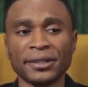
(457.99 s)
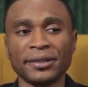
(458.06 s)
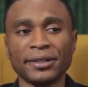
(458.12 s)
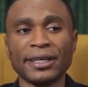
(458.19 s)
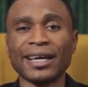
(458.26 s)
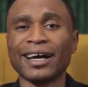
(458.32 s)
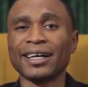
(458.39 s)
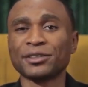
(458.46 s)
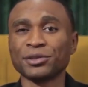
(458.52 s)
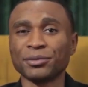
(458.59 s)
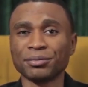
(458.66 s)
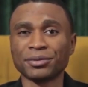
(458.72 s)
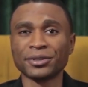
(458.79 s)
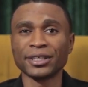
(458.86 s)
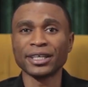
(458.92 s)
he had to
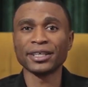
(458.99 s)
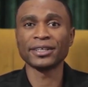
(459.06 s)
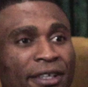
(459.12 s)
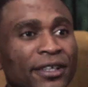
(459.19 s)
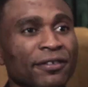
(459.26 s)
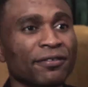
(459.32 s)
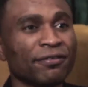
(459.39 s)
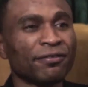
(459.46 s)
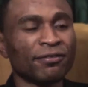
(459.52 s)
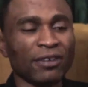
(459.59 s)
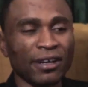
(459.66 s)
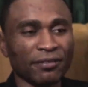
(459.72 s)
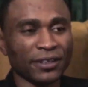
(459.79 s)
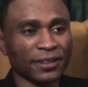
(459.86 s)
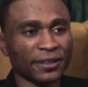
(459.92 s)
pray
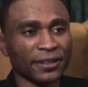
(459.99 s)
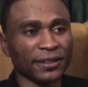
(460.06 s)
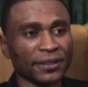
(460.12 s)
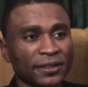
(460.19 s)
fervently.